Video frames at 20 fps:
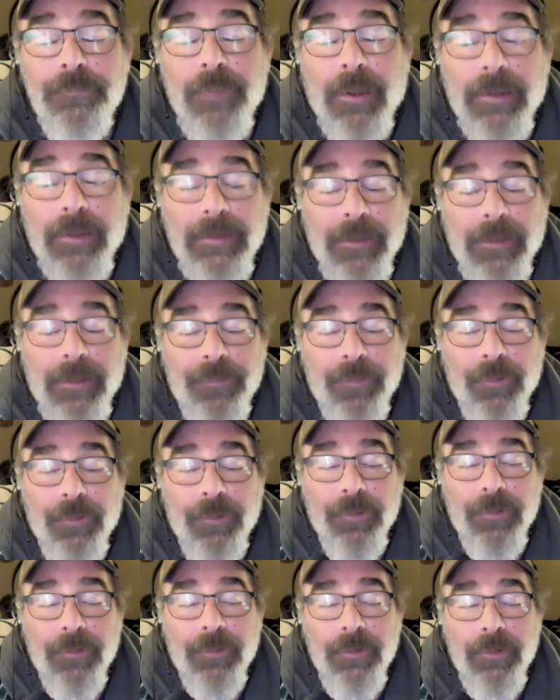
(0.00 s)
get
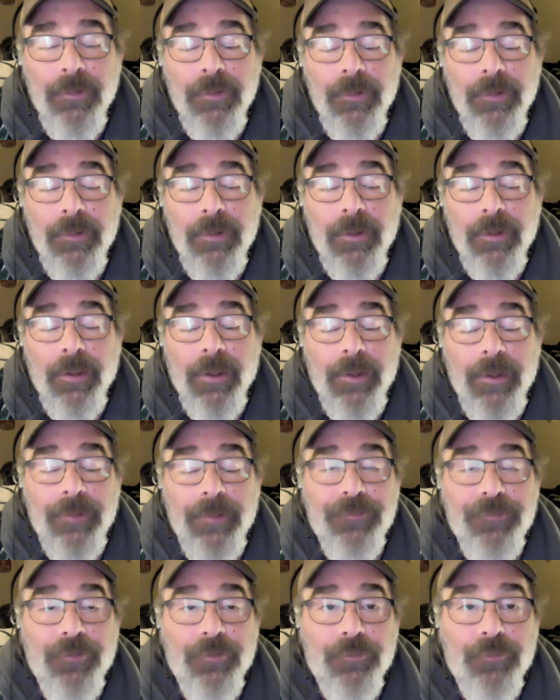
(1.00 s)
there and it
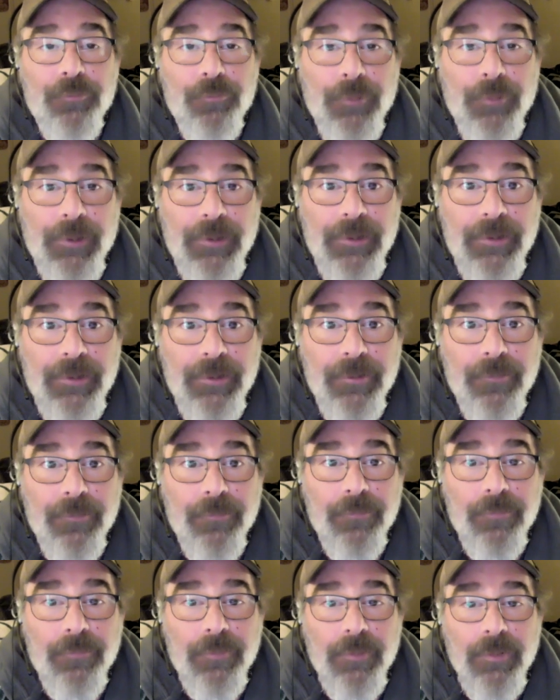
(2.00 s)
starts raining out.
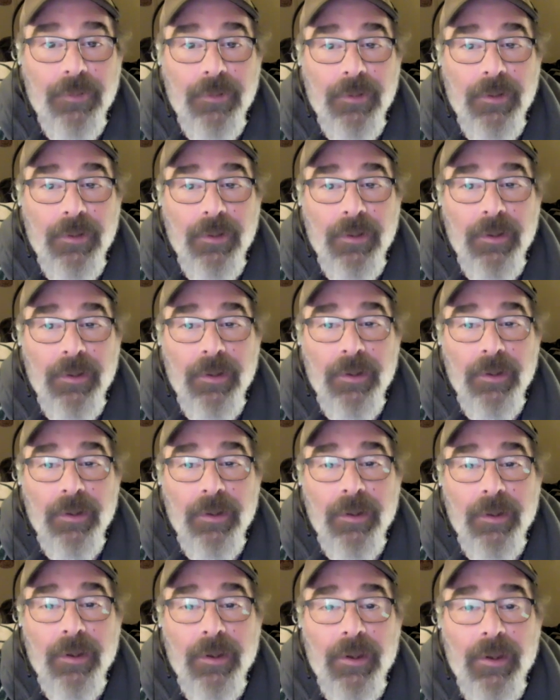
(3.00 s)

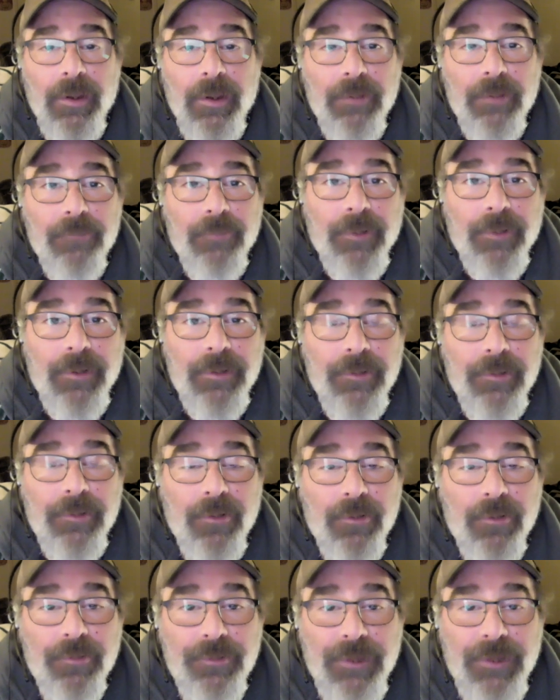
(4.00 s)
It rained
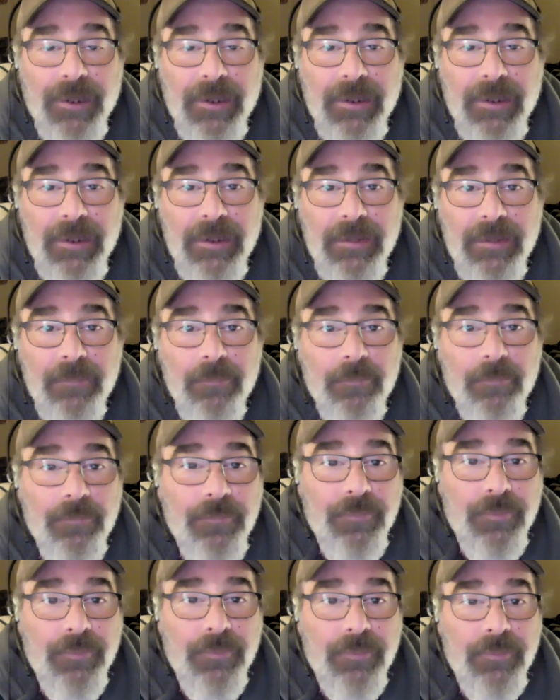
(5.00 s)
all day
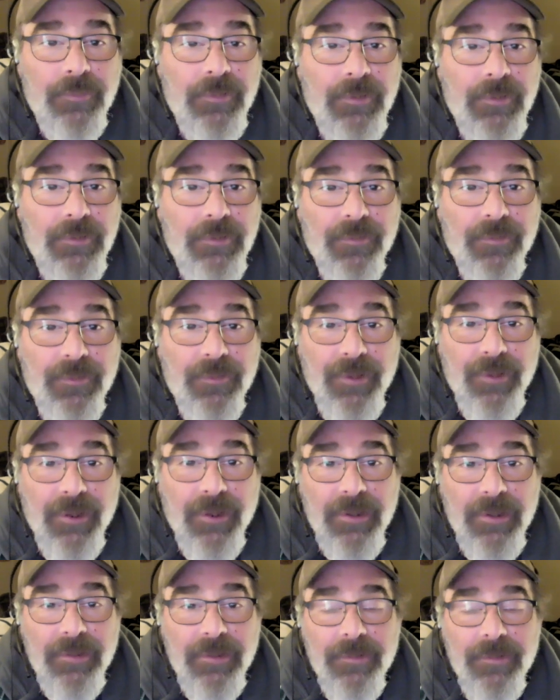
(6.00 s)
into the
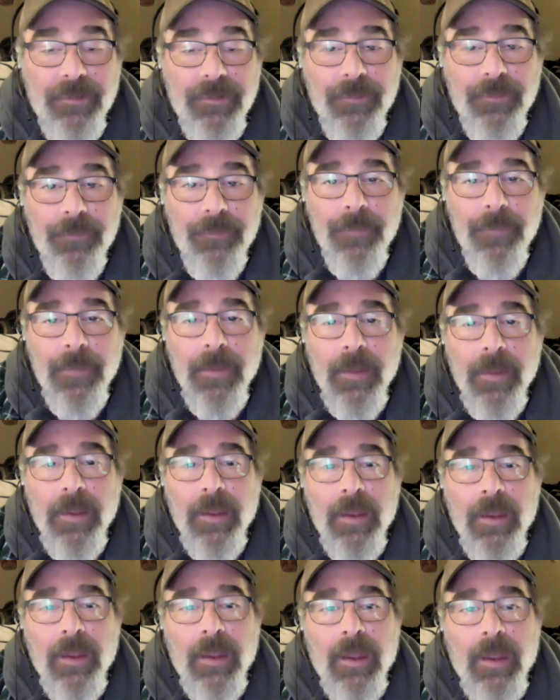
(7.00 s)
night.
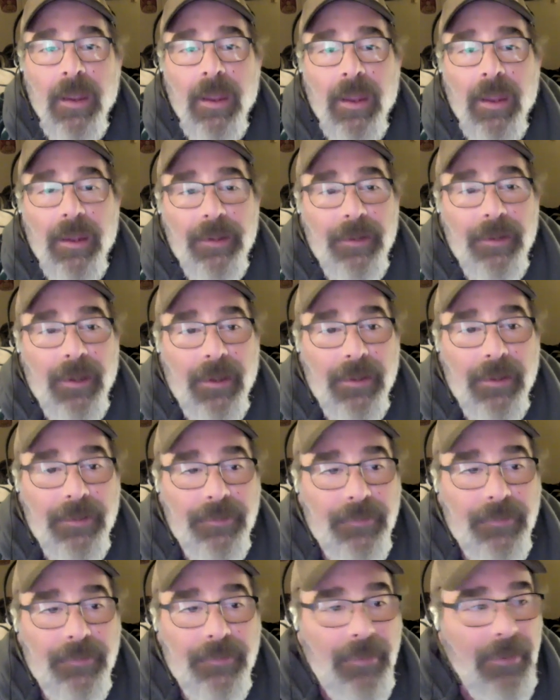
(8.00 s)
And at
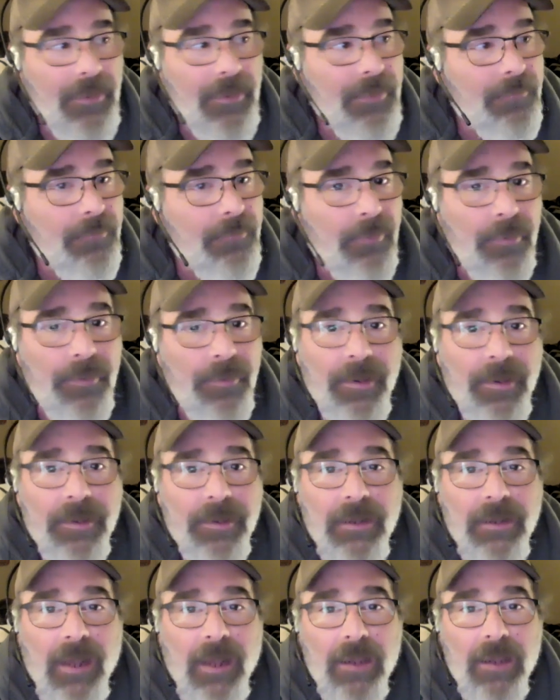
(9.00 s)
night, around 8
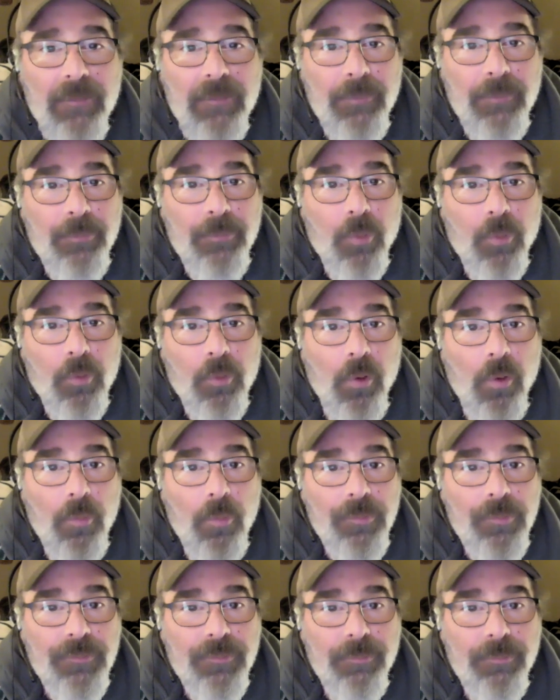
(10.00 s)
o'clock, we broke
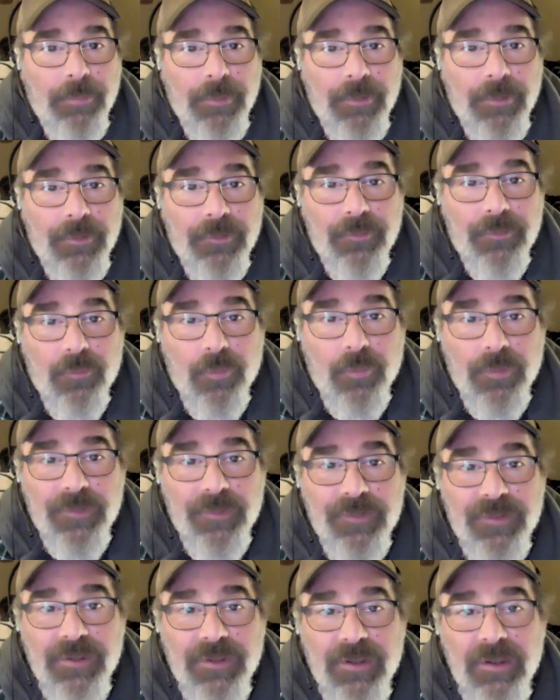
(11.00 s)
open some beers and
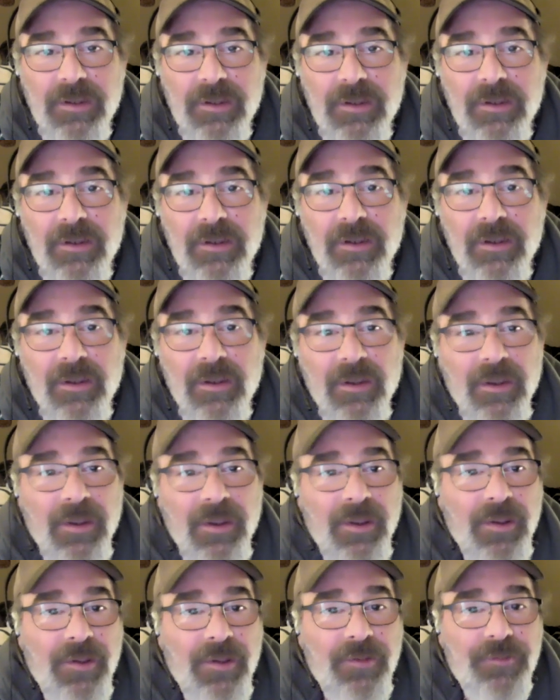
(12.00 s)
whiskey,
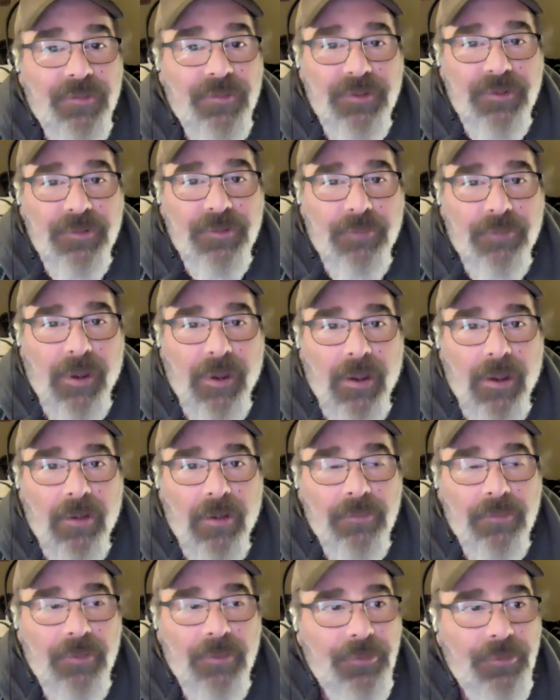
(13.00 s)
sitting
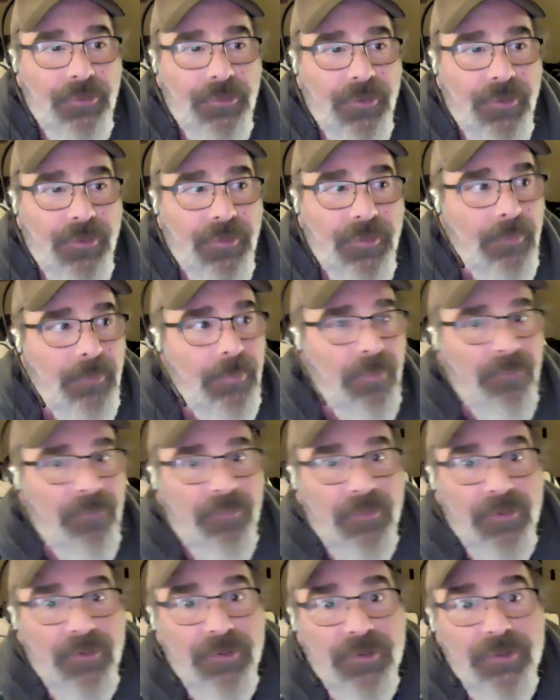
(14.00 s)
around underneath a
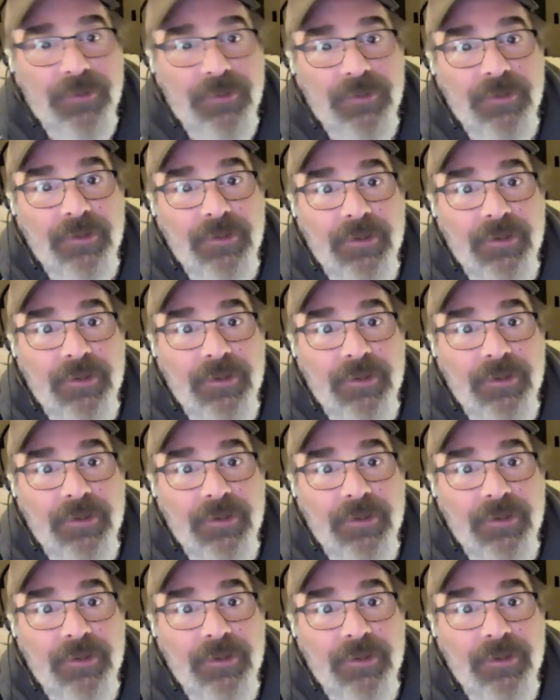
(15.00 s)
pavilion